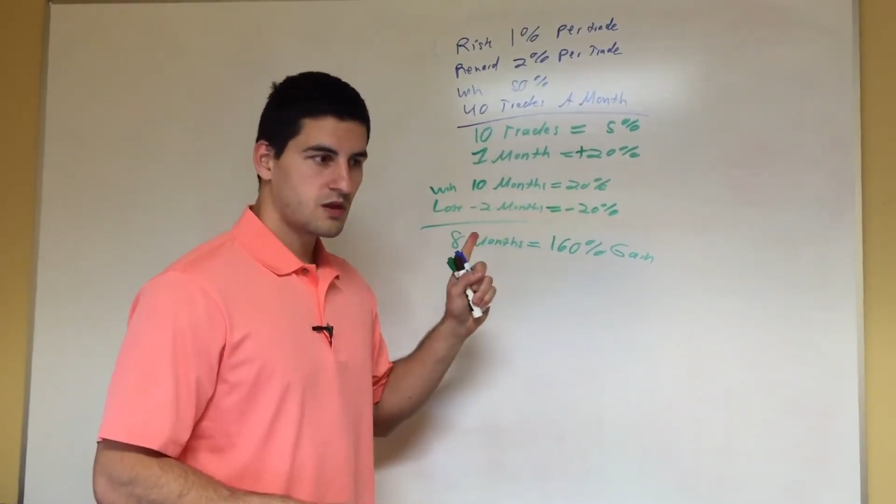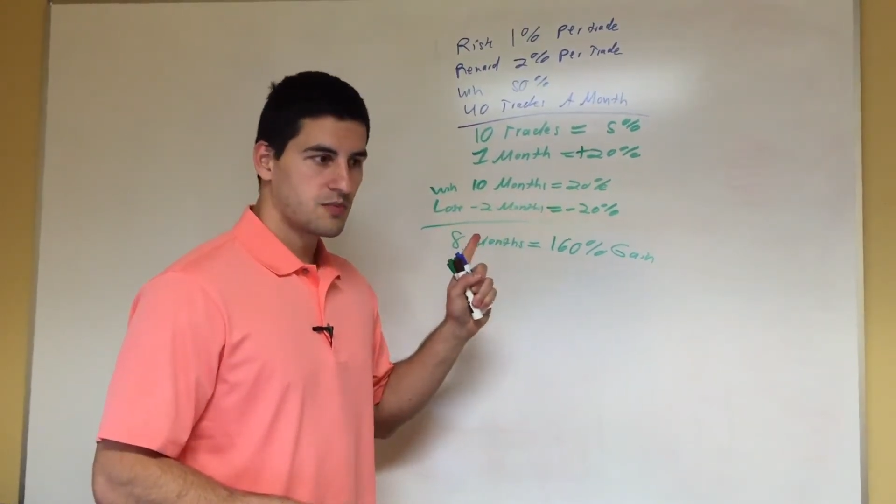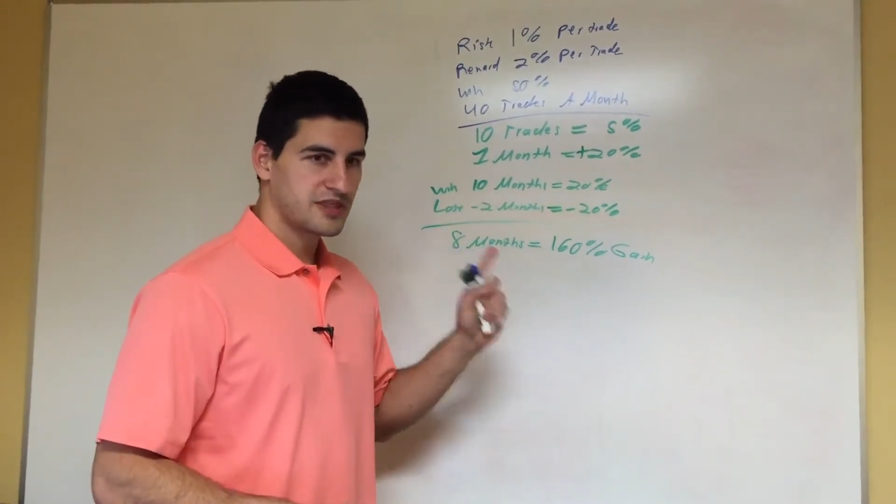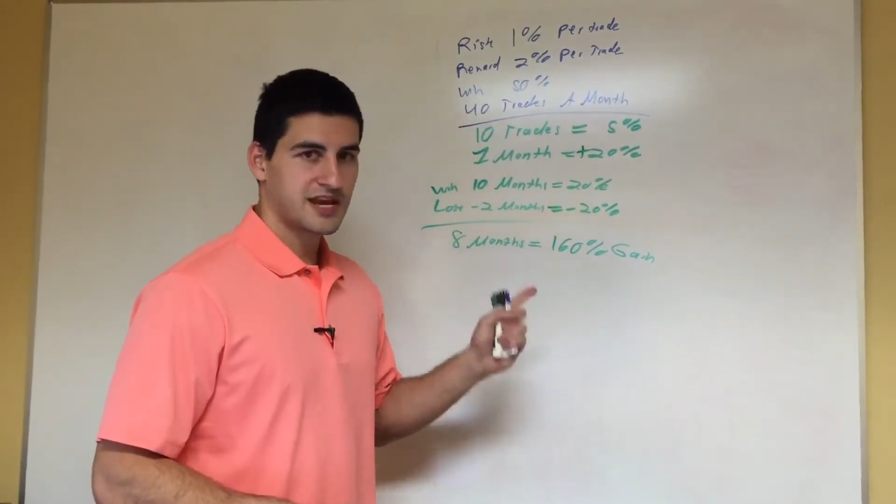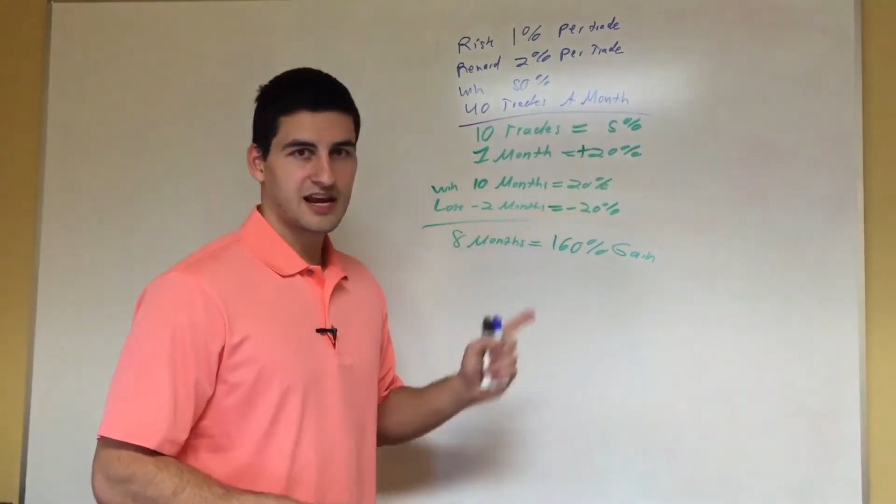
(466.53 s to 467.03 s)

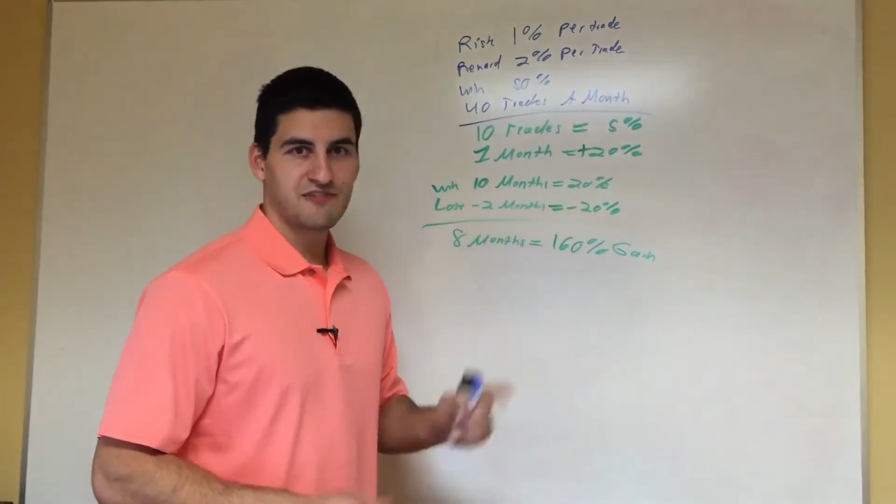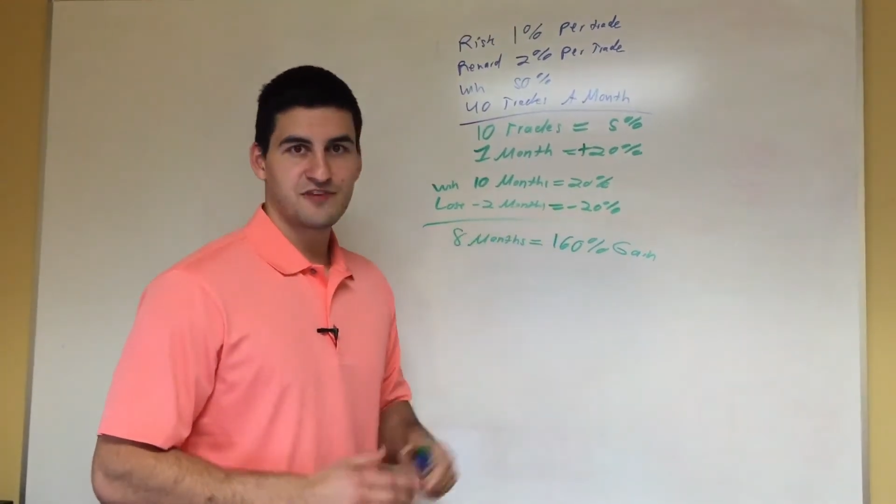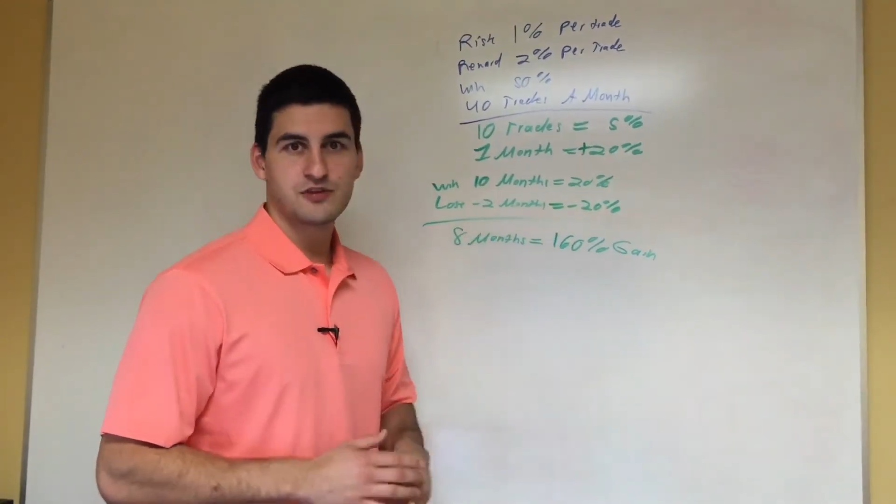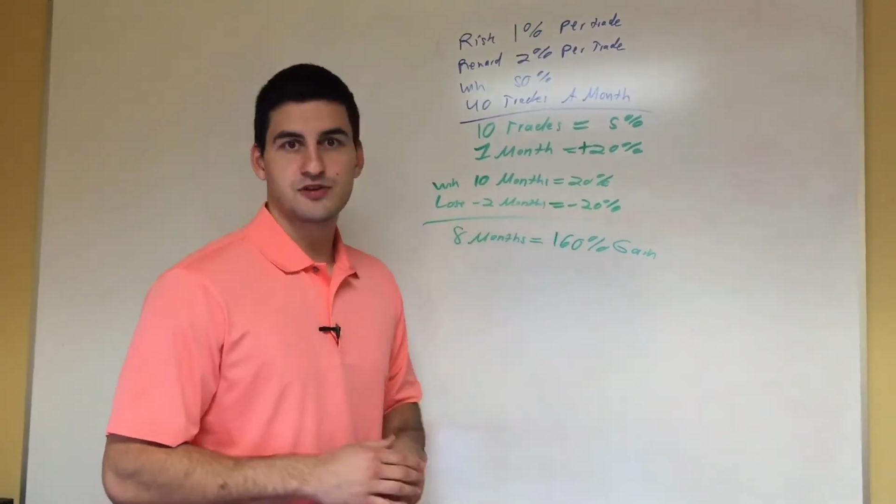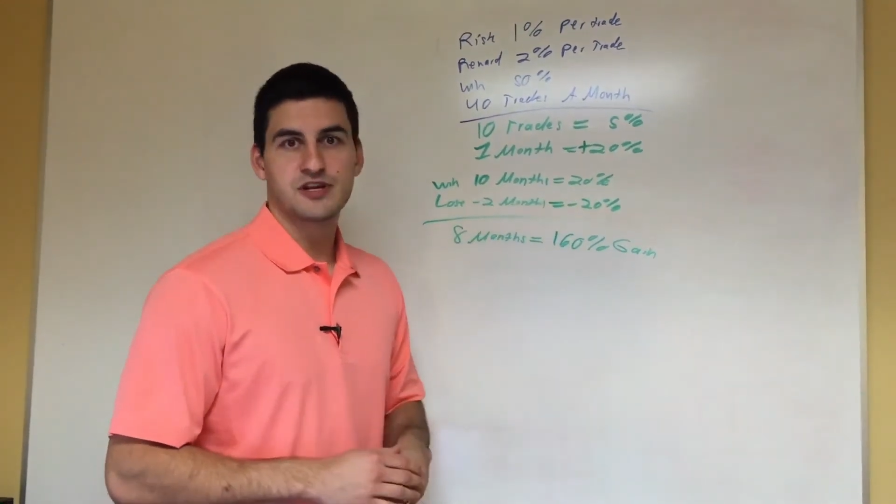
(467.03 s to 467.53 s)
But they kind of
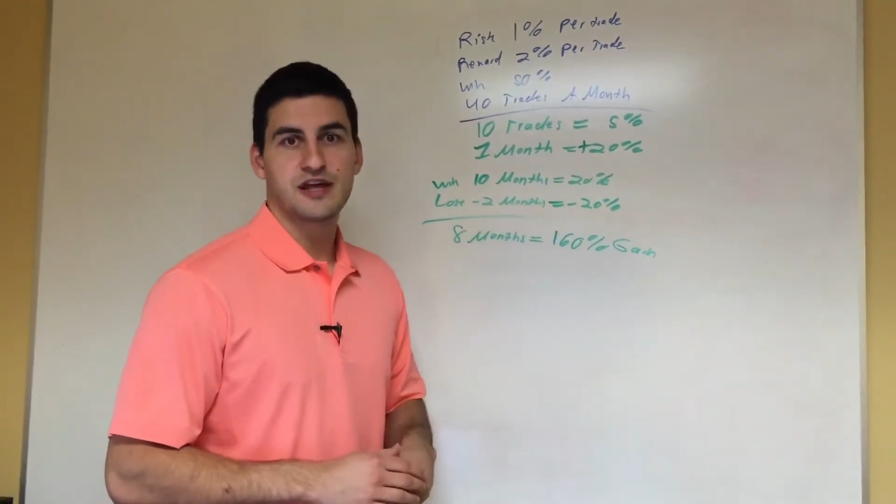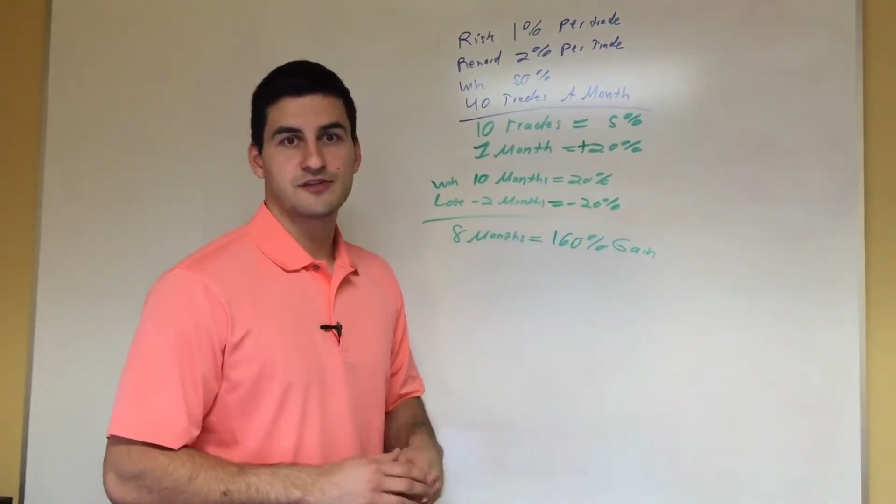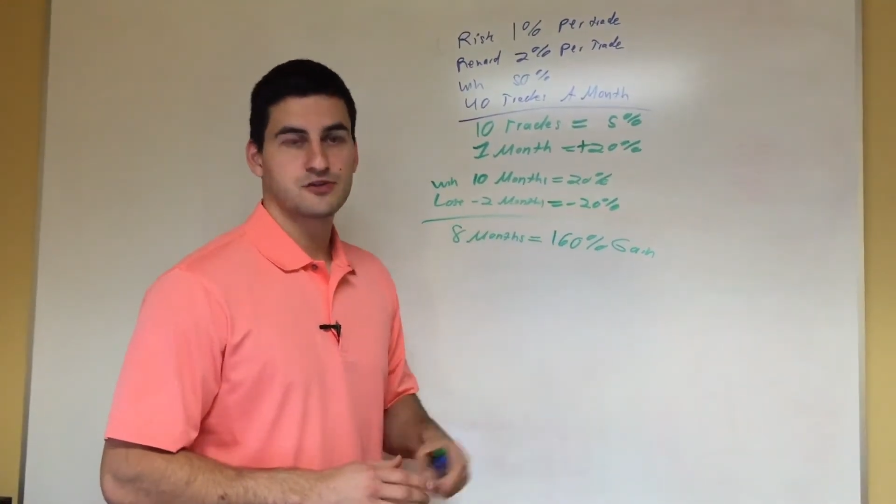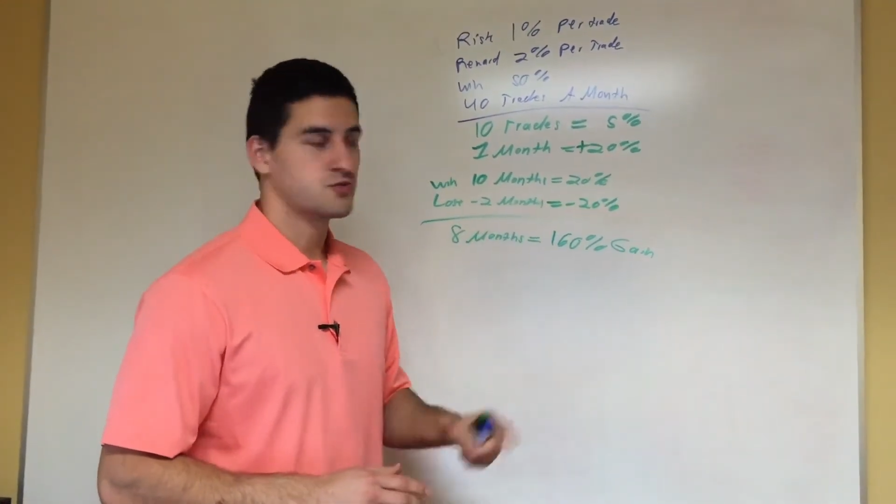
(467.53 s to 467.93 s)
feed you to death